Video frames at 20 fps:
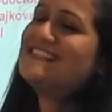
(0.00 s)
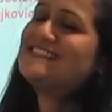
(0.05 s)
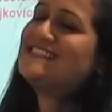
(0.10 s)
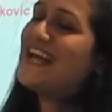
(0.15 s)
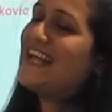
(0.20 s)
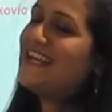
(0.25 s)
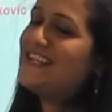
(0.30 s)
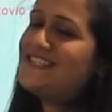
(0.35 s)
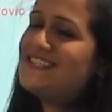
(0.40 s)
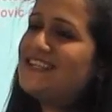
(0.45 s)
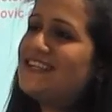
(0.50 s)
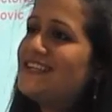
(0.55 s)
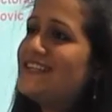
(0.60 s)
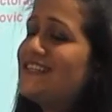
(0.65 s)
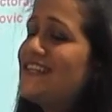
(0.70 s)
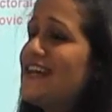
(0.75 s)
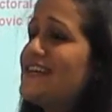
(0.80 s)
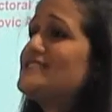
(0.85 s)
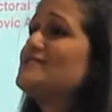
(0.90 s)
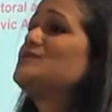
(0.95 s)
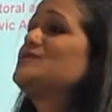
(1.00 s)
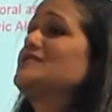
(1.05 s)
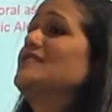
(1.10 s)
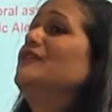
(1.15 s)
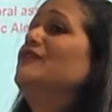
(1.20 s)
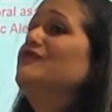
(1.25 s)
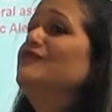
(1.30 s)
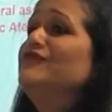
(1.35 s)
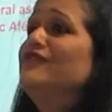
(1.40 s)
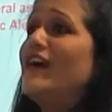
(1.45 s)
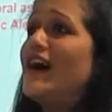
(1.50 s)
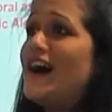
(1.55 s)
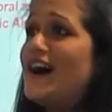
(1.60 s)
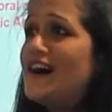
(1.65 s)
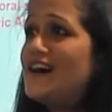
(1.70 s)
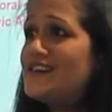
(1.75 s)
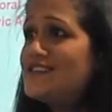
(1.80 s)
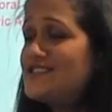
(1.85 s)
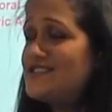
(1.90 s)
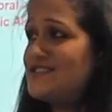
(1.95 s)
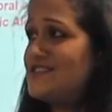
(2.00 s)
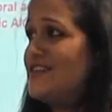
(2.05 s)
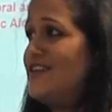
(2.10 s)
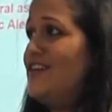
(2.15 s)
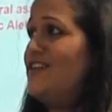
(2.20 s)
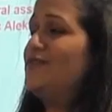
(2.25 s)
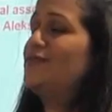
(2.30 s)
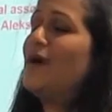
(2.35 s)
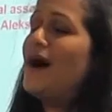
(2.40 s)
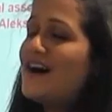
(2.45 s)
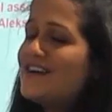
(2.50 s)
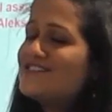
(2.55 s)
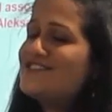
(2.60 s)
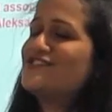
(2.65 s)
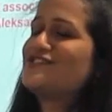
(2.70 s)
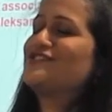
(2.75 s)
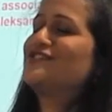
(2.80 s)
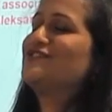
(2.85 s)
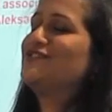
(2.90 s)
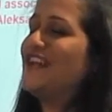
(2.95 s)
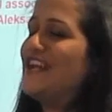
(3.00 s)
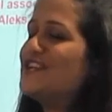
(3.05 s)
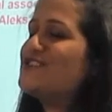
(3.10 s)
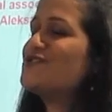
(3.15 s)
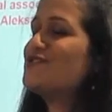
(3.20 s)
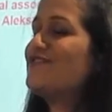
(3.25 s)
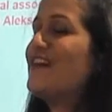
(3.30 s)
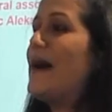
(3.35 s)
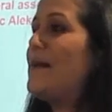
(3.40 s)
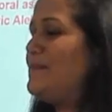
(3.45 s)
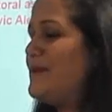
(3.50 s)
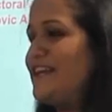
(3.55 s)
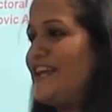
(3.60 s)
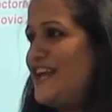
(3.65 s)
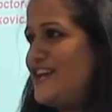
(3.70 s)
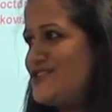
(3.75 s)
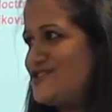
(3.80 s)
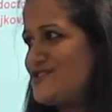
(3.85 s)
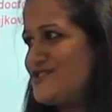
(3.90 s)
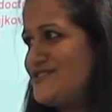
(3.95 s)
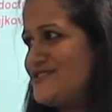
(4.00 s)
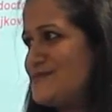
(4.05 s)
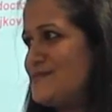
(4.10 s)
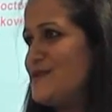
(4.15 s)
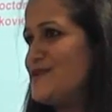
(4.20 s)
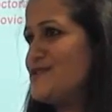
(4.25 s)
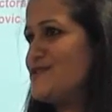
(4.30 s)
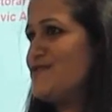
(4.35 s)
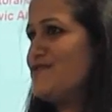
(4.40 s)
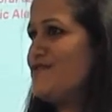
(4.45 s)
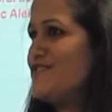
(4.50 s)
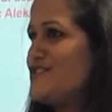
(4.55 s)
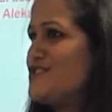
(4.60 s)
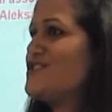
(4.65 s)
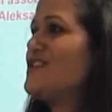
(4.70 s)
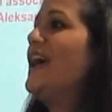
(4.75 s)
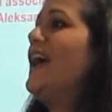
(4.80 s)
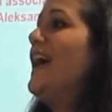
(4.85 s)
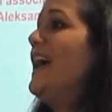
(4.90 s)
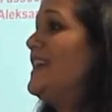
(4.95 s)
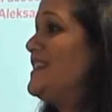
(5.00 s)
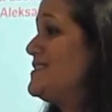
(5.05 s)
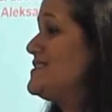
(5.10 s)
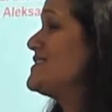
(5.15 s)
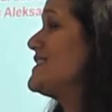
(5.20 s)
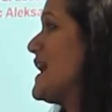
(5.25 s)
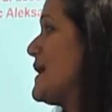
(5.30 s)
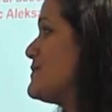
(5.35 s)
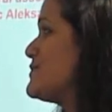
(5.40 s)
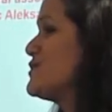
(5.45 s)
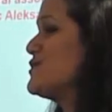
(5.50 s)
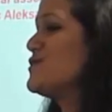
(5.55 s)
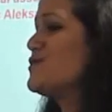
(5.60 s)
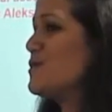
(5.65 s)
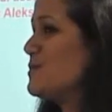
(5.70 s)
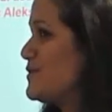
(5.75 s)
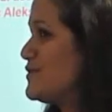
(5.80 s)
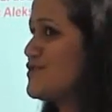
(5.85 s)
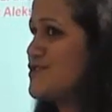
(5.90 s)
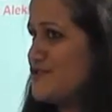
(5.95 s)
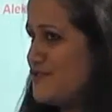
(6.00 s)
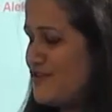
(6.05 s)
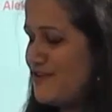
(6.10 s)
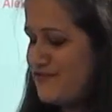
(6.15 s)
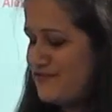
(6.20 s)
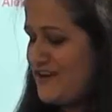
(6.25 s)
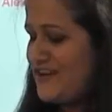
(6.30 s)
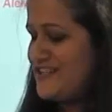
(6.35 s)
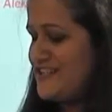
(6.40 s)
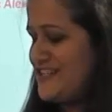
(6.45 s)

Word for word: exciting and it has vast, uh, vast range of applications because of which it has captured so much of